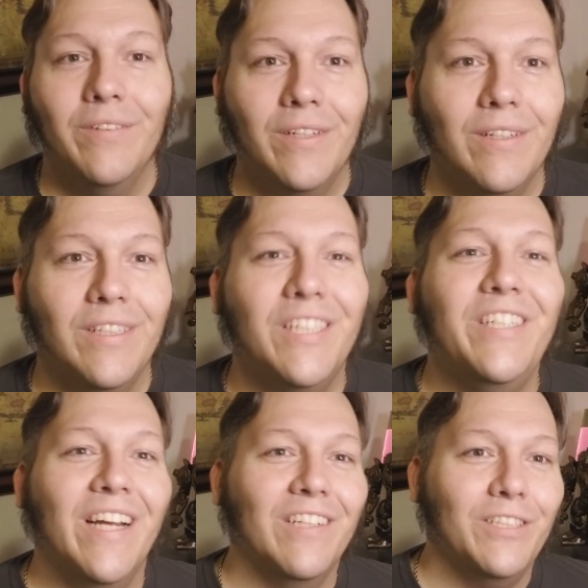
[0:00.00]
It's a
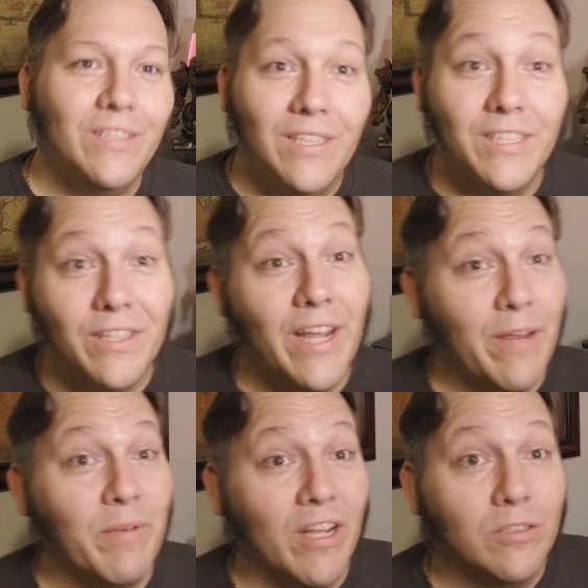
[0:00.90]
challenge. It's a
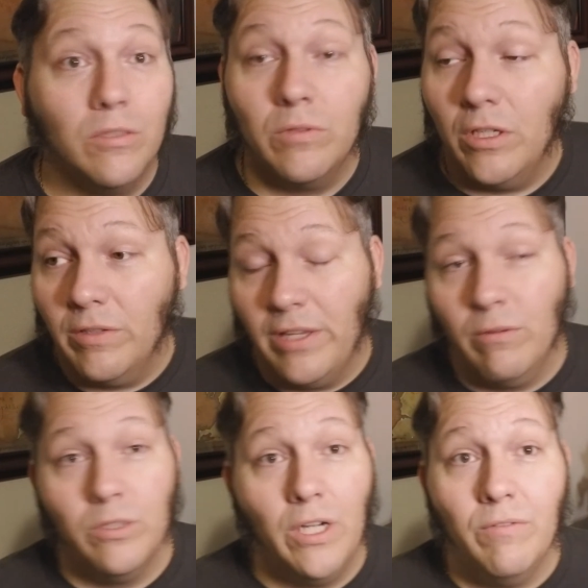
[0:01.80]
game now, so they
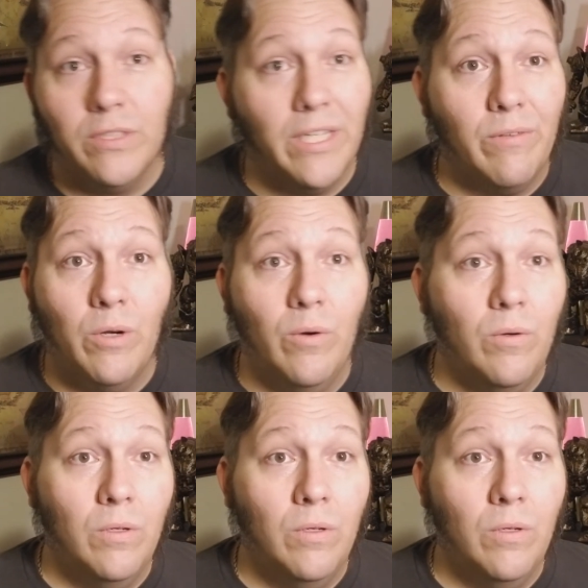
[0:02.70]
throw shovels, they throw